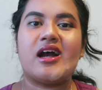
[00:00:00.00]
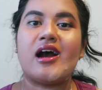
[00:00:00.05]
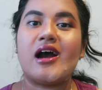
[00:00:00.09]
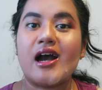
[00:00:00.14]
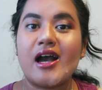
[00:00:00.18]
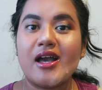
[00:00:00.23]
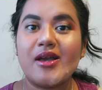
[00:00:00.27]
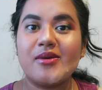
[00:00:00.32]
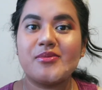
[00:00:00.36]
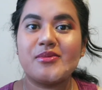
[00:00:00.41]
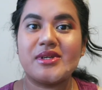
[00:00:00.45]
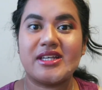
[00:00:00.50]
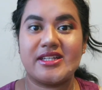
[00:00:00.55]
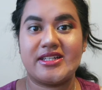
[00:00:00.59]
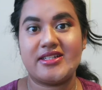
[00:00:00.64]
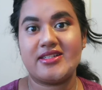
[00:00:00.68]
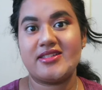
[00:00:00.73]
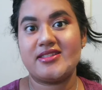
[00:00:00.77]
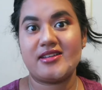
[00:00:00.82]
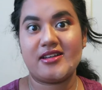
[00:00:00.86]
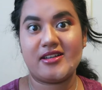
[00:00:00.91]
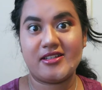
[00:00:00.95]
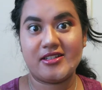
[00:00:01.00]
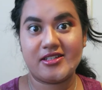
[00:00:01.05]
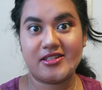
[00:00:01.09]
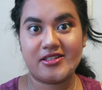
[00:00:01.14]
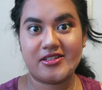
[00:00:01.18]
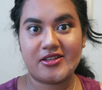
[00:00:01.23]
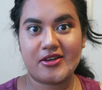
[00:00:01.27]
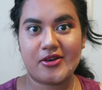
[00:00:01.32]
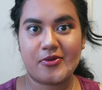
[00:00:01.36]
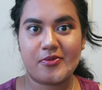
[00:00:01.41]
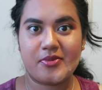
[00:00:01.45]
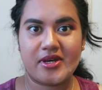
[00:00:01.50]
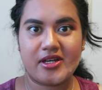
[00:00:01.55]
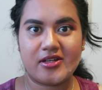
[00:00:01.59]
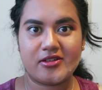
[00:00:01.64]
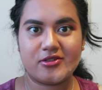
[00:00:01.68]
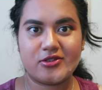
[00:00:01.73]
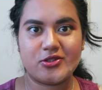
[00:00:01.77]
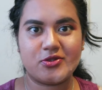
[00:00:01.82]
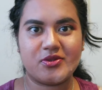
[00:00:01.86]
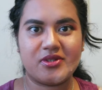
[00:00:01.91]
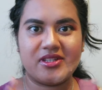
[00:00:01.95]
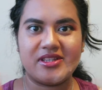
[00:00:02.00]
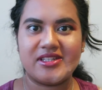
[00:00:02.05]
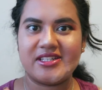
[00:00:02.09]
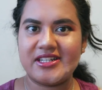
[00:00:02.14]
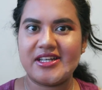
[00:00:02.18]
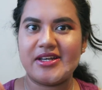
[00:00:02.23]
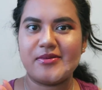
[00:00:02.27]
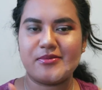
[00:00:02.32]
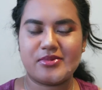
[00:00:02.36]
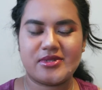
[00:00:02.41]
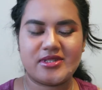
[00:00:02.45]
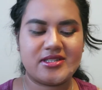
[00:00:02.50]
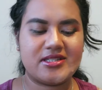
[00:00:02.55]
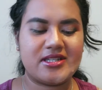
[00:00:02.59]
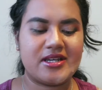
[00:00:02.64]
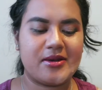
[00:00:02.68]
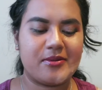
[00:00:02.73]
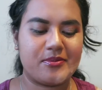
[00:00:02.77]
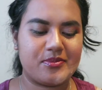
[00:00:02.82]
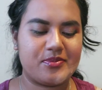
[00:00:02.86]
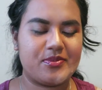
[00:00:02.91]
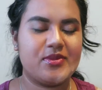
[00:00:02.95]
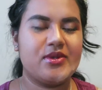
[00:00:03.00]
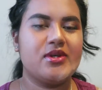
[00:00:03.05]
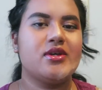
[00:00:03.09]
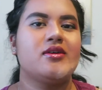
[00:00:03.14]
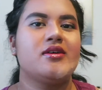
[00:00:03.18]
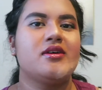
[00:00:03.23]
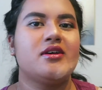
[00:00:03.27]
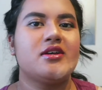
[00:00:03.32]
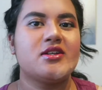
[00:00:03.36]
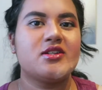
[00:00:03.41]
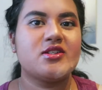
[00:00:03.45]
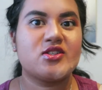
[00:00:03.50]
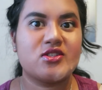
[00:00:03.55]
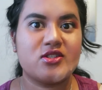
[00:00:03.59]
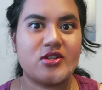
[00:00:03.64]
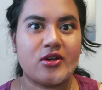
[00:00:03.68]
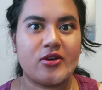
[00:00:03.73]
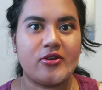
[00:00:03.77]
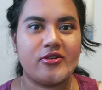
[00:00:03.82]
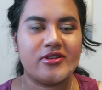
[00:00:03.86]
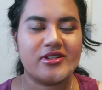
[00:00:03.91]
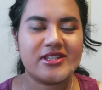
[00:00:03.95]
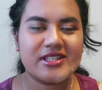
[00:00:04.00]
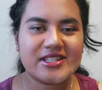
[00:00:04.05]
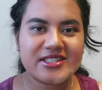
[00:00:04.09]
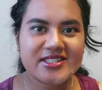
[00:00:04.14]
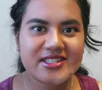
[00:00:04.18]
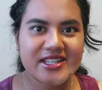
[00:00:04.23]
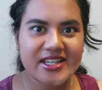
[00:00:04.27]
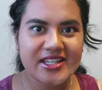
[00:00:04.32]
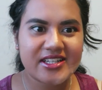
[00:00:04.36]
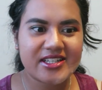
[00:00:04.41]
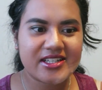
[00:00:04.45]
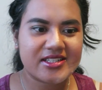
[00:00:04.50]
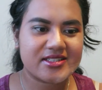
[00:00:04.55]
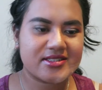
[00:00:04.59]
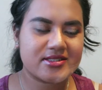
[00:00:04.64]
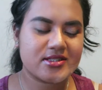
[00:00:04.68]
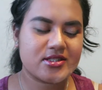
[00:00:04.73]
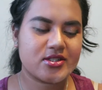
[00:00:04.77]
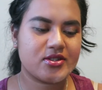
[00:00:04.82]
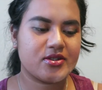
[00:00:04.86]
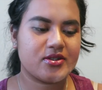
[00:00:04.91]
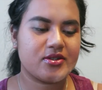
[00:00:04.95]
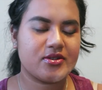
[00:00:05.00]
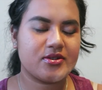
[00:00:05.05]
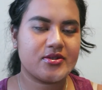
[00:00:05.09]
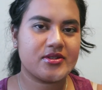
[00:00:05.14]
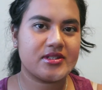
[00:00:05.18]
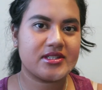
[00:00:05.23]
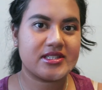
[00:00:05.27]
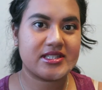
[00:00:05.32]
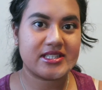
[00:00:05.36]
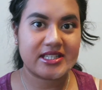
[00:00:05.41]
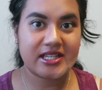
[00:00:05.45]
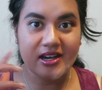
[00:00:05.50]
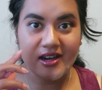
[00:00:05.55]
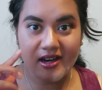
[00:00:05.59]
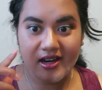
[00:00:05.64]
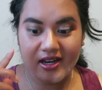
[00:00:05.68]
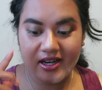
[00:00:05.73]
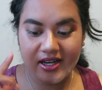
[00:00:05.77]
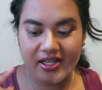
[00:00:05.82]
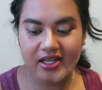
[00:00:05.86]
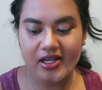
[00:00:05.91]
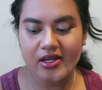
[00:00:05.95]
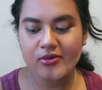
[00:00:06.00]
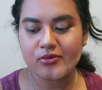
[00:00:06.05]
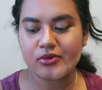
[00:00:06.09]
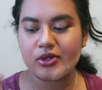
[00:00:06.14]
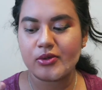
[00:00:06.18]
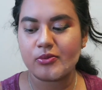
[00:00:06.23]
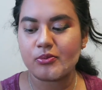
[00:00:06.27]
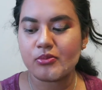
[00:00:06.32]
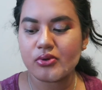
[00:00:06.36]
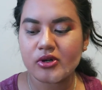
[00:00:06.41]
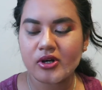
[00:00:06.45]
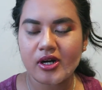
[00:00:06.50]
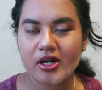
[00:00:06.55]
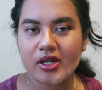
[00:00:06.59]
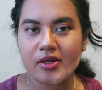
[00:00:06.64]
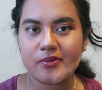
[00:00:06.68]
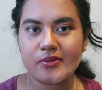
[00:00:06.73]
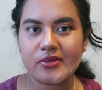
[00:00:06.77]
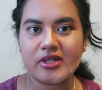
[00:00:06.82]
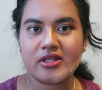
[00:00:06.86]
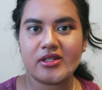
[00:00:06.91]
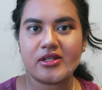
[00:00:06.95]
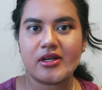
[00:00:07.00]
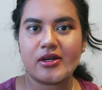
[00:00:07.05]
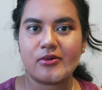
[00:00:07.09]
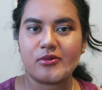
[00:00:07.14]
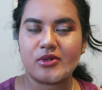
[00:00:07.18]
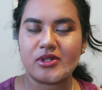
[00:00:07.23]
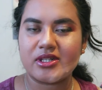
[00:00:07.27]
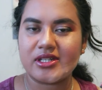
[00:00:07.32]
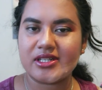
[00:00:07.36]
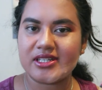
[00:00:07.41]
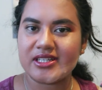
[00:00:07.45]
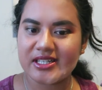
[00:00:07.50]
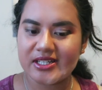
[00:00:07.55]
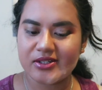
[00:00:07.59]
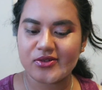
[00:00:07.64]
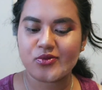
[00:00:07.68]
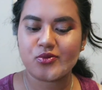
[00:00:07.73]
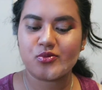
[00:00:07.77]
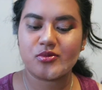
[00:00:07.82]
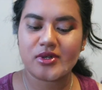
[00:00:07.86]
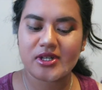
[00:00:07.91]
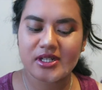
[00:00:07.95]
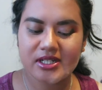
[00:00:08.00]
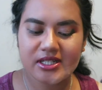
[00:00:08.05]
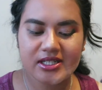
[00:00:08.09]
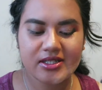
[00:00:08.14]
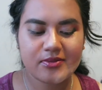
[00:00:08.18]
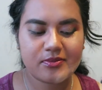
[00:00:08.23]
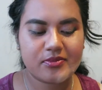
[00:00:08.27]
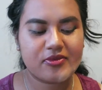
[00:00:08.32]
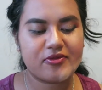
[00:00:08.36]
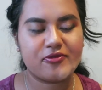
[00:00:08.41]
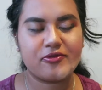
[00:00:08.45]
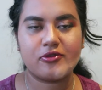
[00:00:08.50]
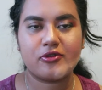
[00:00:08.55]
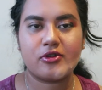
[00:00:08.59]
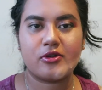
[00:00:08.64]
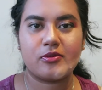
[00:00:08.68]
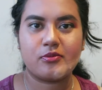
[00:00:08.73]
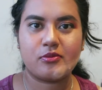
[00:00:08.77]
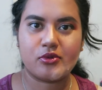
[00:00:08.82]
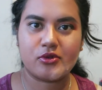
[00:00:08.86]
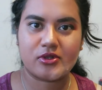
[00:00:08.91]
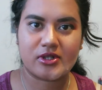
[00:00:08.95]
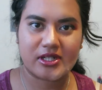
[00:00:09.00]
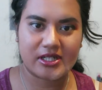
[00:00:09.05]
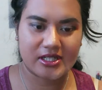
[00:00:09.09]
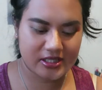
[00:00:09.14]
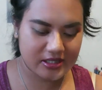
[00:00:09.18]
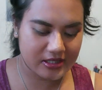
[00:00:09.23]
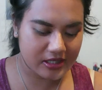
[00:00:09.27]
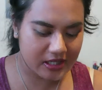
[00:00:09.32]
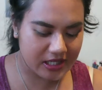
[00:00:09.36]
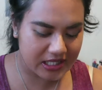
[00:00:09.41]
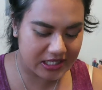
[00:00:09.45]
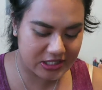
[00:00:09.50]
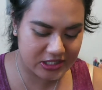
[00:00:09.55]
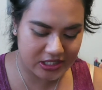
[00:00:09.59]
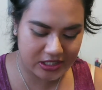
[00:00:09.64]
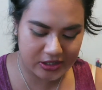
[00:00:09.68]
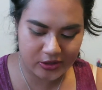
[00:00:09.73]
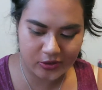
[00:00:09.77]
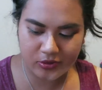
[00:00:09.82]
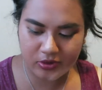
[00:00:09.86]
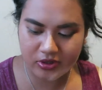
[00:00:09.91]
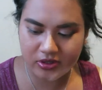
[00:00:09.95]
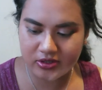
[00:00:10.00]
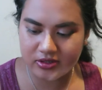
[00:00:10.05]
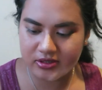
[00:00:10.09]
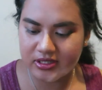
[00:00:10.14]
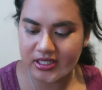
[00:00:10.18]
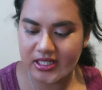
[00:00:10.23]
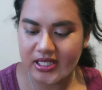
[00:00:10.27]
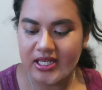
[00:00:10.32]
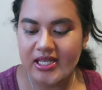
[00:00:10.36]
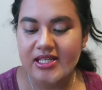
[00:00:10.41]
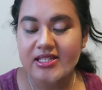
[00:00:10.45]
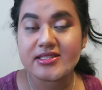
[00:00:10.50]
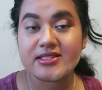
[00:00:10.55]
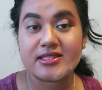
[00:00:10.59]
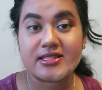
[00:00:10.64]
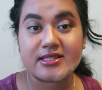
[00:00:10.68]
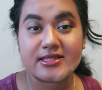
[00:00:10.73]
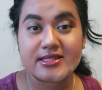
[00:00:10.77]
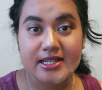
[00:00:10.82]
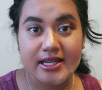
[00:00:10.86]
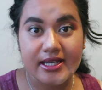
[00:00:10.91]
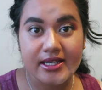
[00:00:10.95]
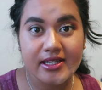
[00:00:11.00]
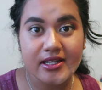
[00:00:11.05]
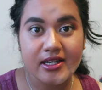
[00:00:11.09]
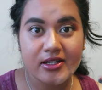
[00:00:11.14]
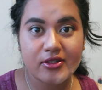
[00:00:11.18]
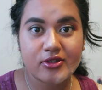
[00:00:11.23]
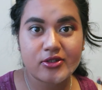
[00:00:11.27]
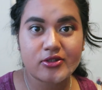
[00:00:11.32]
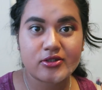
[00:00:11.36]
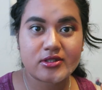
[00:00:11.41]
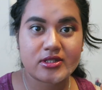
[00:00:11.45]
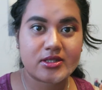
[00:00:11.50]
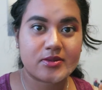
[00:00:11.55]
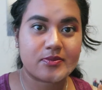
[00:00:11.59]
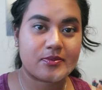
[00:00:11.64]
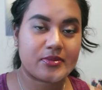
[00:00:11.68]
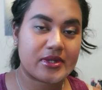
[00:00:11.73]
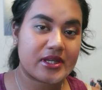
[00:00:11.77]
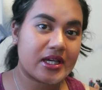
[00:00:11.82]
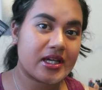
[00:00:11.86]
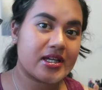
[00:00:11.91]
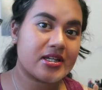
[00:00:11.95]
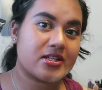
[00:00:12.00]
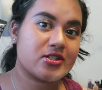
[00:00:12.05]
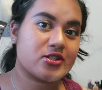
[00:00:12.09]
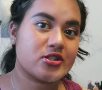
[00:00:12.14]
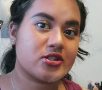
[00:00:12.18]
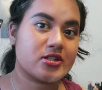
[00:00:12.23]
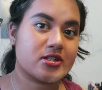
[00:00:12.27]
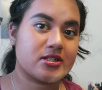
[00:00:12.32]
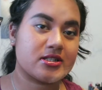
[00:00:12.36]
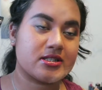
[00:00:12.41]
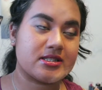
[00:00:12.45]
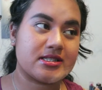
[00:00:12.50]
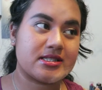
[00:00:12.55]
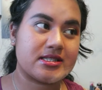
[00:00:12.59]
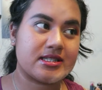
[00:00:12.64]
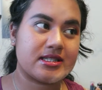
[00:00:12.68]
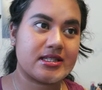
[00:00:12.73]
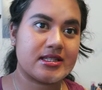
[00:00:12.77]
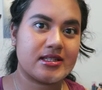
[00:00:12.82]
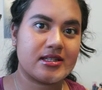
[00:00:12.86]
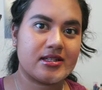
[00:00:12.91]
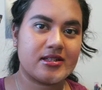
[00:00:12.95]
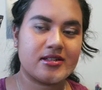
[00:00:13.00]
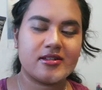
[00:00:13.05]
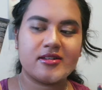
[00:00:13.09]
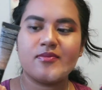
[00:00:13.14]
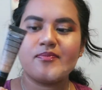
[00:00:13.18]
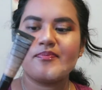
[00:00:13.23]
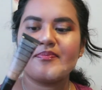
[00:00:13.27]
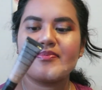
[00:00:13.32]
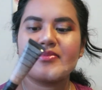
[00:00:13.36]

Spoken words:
I'm excited about doing the next step. So let's get into the eye. I want to prime it. I want to get it ready before I put any eyeshadow on. Today I use the BH concealer.